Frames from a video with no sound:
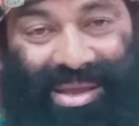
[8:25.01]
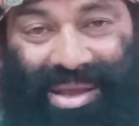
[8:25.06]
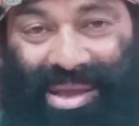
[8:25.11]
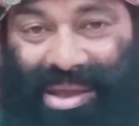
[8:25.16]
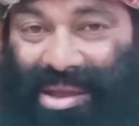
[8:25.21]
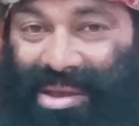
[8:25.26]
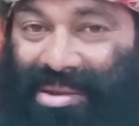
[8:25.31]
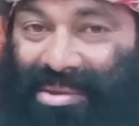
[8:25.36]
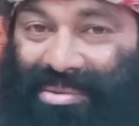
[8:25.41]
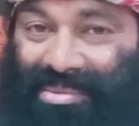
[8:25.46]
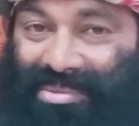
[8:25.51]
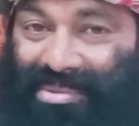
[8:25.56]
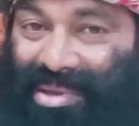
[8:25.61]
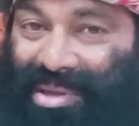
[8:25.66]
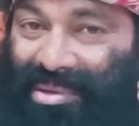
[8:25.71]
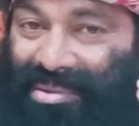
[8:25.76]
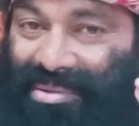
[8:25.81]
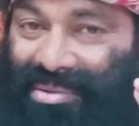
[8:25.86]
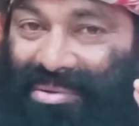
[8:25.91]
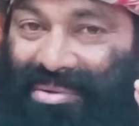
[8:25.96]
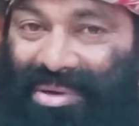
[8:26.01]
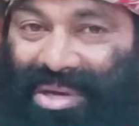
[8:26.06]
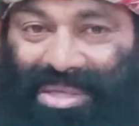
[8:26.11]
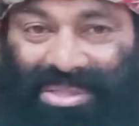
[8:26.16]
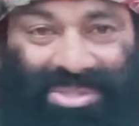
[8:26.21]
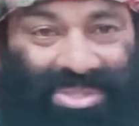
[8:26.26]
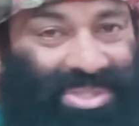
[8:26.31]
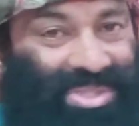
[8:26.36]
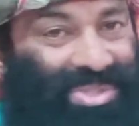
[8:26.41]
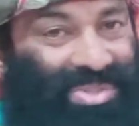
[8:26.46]
And then the
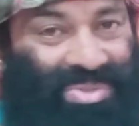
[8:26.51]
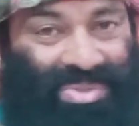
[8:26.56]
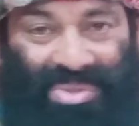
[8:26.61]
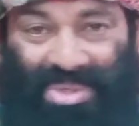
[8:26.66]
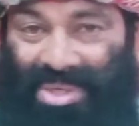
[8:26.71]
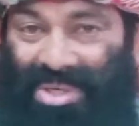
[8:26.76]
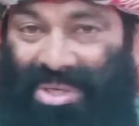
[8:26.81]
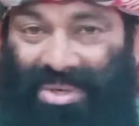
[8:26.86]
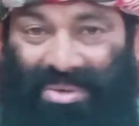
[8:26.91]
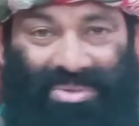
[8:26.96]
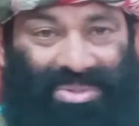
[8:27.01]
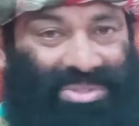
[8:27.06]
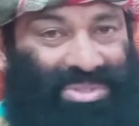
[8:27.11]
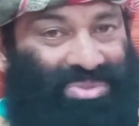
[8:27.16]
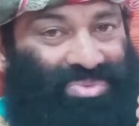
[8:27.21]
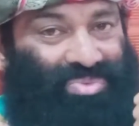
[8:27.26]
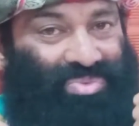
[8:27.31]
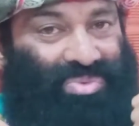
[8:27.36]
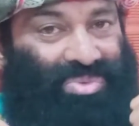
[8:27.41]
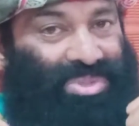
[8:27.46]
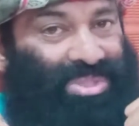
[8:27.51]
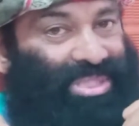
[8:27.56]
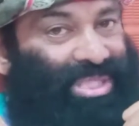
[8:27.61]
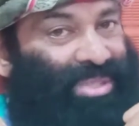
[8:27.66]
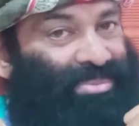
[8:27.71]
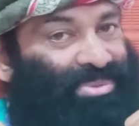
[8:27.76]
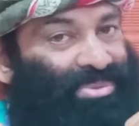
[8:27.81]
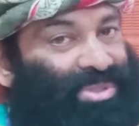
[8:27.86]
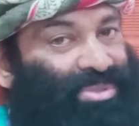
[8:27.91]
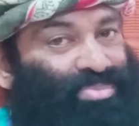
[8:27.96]
Raja Yoga is,
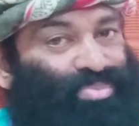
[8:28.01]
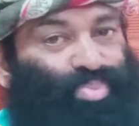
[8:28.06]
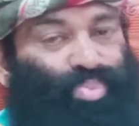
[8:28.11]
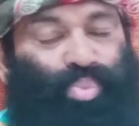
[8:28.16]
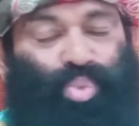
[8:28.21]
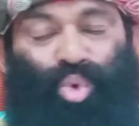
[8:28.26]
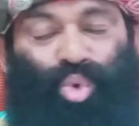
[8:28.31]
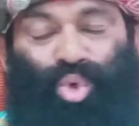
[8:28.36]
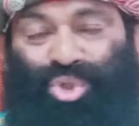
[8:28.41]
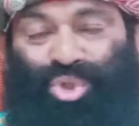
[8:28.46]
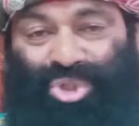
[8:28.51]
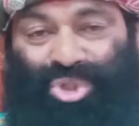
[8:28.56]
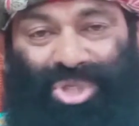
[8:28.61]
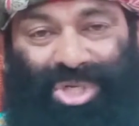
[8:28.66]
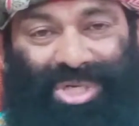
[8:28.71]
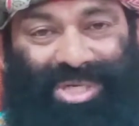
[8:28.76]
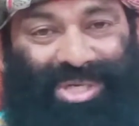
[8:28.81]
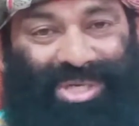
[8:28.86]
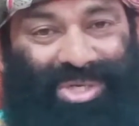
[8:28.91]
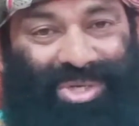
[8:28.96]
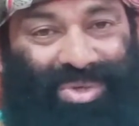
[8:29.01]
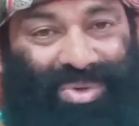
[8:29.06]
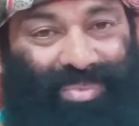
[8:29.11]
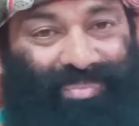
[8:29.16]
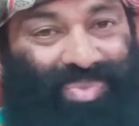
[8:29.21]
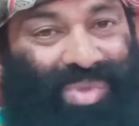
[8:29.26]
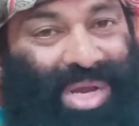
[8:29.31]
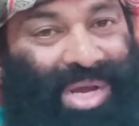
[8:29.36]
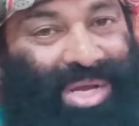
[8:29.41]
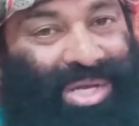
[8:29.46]
keeps pushing you.
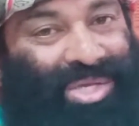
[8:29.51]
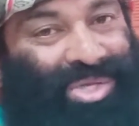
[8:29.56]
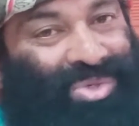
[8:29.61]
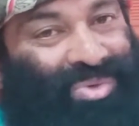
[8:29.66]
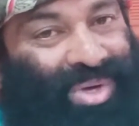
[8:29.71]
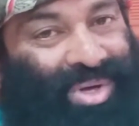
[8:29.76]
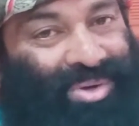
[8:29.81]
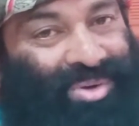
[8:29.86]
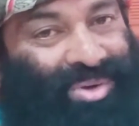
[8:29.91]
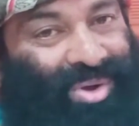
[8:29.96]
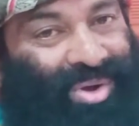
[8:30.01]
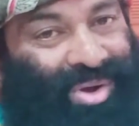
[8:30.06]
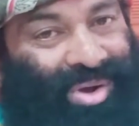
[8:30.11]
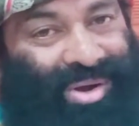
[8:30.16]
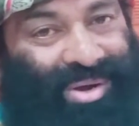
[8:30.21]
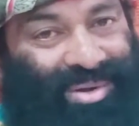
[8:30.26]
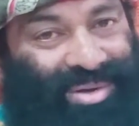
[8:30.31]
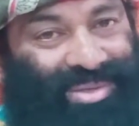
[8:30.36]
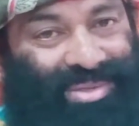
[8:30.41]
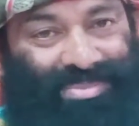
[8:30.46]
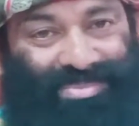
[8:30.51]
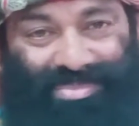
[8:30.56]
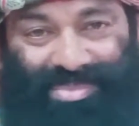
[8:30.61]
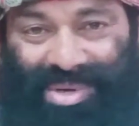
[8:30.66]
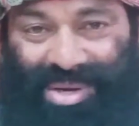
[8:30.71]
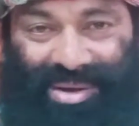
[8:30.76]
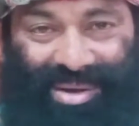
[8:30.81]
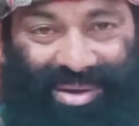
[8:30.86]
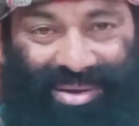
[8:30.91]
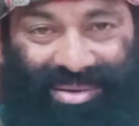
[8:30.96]
You are called
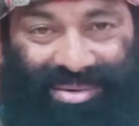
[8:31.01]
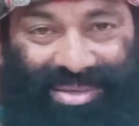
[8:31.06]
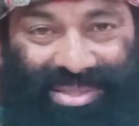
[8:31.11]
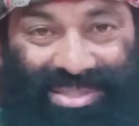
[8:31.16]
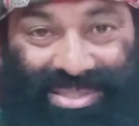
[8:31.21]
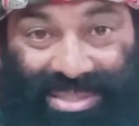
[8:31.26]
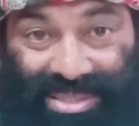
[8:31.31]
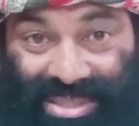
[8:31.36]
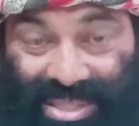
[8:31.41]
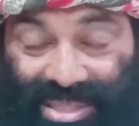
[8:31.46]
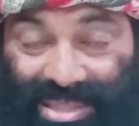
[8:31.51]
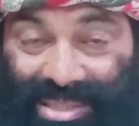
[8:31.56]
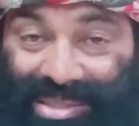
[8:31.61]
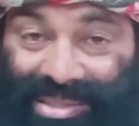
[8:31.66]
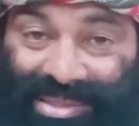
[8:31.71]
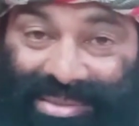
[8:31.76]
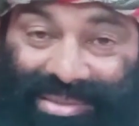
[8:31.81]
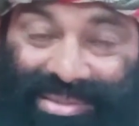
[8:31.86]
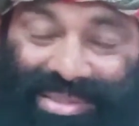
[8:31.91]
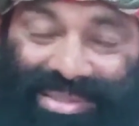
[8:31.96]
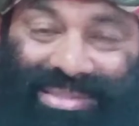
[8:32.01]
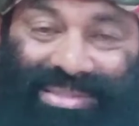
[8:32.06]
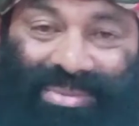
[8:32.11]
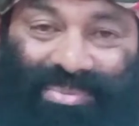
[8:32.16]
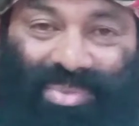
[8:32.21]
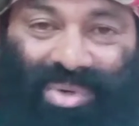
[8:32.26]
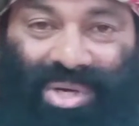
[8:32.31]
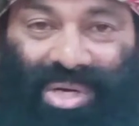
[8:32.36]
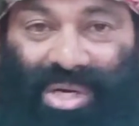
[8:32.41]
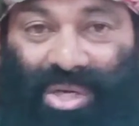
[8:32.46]
Maharishi, the leader is a
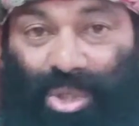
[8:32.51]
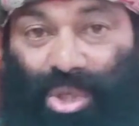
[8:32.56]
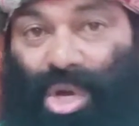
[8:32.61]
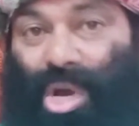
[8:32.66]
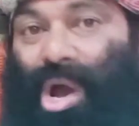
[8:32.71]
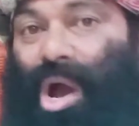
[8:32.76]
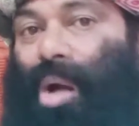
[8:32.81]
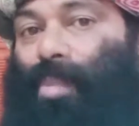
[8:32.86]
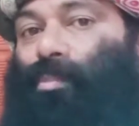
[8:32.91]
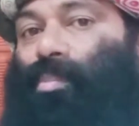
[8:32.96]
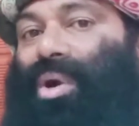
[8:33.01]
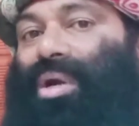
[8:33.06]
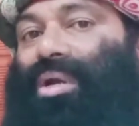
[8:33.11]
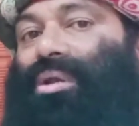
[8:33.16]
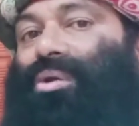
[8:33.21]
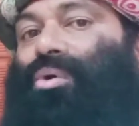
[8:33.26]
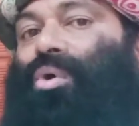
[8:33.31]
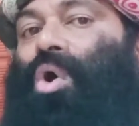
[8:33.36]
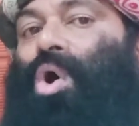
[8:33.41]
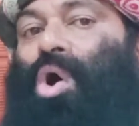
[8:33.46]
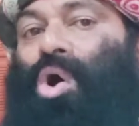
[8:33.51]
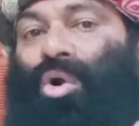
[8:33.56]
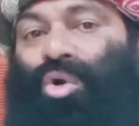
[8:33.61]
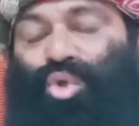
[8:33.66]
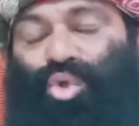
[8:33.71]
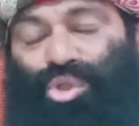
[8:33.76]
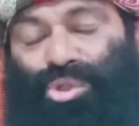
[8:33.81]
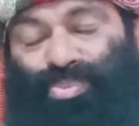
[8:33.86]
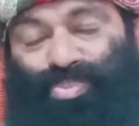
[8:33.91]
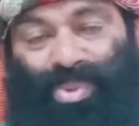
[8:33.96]
Maharishi. But all
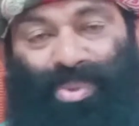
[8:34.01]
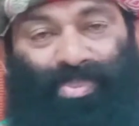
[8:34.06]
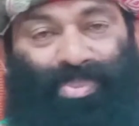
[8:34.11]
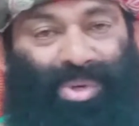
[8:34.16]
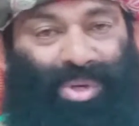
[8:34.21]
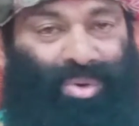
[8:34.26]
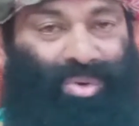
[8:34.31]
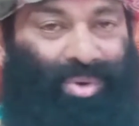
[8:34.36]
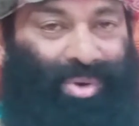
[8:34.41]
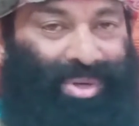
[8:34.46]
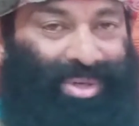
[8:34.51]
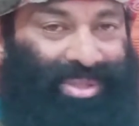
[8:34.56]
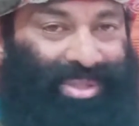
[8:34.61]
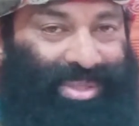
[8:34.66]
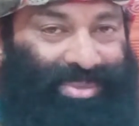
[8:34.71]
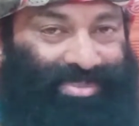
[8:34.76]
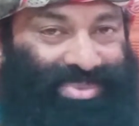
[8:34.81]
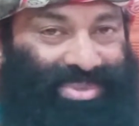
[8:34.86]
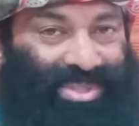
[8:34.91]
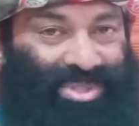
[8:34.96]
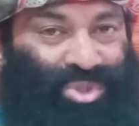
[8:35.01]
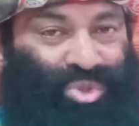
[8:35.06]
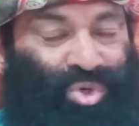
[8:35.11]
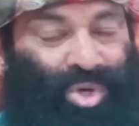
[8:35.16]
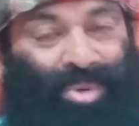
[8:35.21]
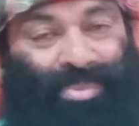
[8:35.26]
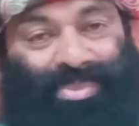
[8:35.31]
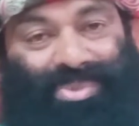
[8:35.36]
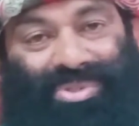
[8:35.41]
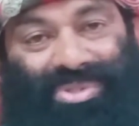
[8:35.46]
those people are calling themselves
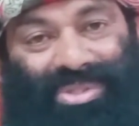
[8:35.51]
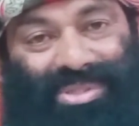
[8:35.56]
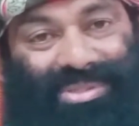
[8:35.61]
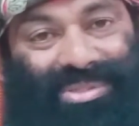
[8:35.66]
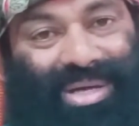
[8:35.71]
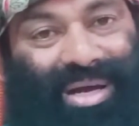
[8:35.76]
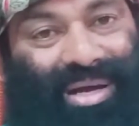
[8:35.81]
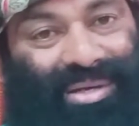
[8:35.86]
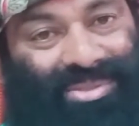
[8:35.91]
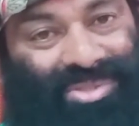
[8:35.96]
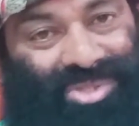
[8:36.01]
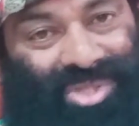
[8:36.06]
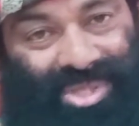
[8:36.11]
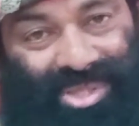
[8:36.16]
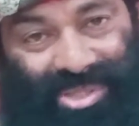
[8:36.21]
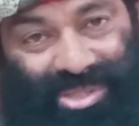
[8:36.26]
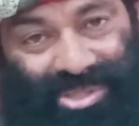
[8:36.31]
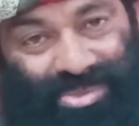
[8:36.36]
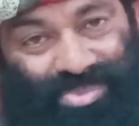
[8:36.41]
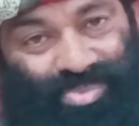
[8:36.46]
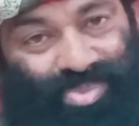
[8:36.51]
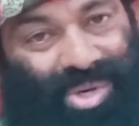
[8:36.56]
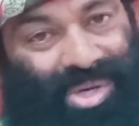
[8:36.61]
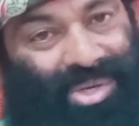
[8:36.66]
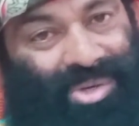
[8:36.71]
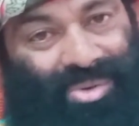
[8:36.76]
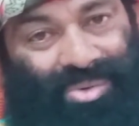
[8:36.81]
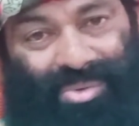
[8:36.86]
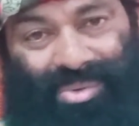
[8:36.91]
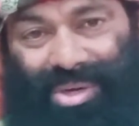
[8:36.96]
Swamijis, Acharyas,
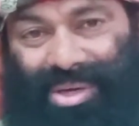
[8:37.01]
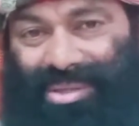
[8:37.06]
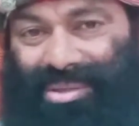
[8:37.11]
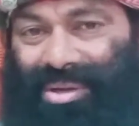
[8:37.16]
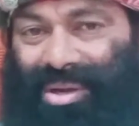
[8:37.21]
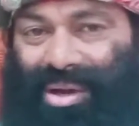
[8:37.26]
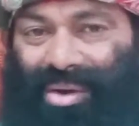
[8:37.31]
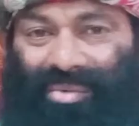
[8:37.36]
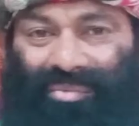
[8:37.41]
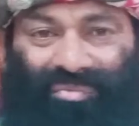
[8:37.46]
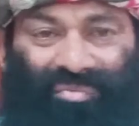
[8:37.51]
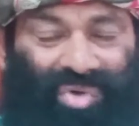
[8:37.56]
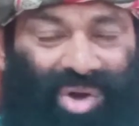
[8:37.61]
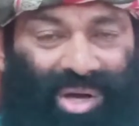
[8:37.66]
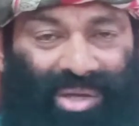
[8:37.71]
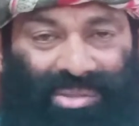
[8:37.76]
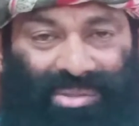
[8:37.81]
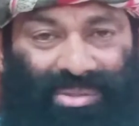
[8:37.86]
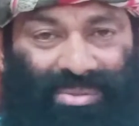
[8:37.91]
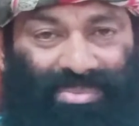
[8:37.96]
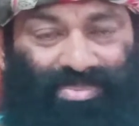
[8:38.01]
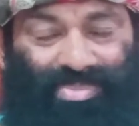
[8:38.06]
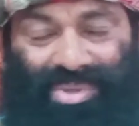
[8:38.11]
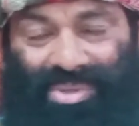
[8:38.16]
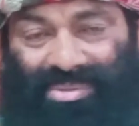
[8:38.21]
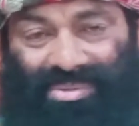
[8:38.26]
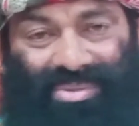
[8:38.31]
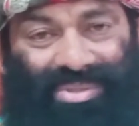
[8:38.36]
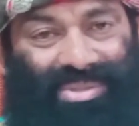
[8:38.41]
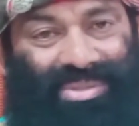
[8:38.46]
Bhagavan, father,
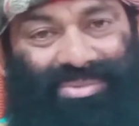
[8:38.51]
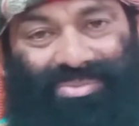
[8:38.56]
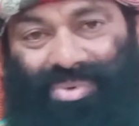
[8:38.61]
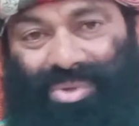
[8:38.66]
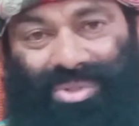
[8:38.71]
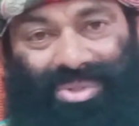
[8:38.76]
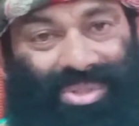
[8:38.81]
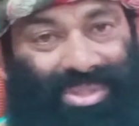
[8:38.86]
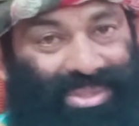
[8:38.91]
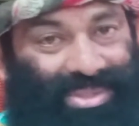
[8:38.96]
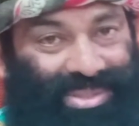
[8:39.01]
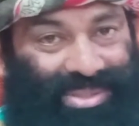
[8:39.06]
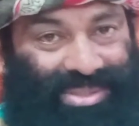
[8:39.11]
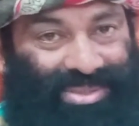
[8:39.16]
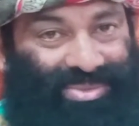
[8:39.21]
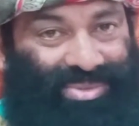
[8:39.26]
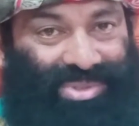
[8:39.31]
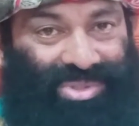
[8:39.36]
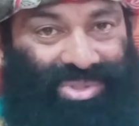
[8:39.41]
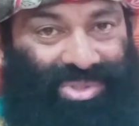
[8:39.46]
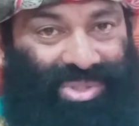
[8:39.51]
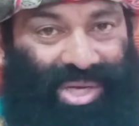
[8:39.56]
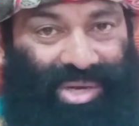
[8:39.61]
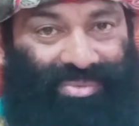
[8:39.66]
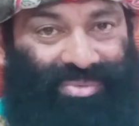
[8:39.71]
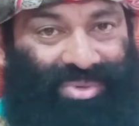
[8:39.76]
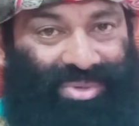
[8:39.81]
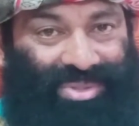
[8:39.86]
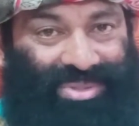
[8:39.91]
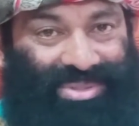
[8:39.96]
brother. What is this?
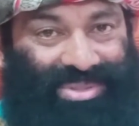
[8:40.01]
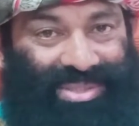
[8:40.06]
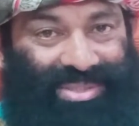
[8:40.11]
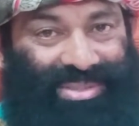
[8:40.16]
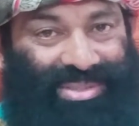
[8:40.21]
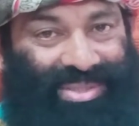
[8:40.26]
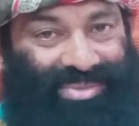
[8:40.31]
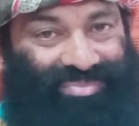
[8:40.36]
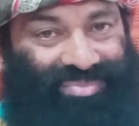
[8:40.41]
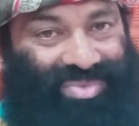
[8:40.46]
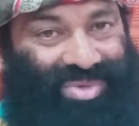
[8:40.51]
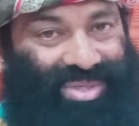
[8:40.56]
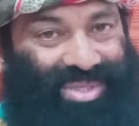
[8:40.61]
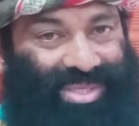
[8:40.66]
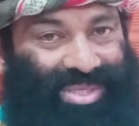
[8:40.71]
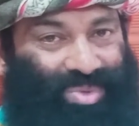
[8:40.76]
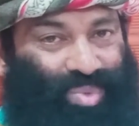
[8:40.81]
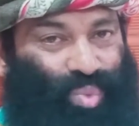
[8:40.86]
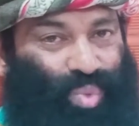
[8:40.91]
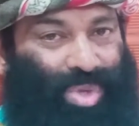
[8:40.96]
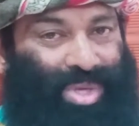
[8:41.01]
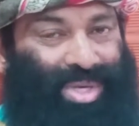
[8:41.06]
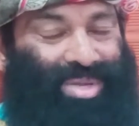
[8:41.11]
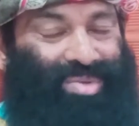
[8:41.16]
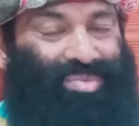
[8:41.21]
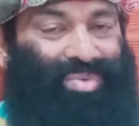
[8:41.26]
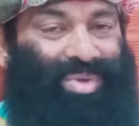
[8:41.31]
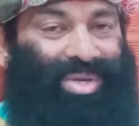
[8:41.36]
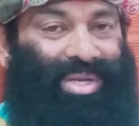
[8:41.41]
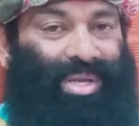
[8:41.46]
I've not seen them working very,
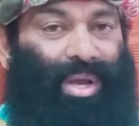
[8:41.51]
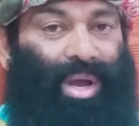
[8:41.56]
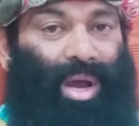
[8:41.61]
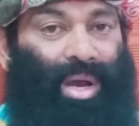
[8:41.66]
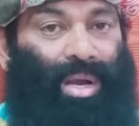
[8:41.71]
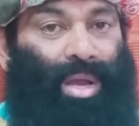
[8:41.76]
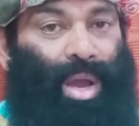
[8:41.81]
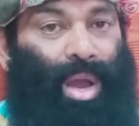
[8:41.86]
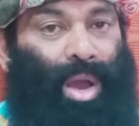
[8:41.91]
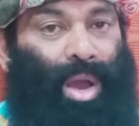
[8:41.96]
very hard.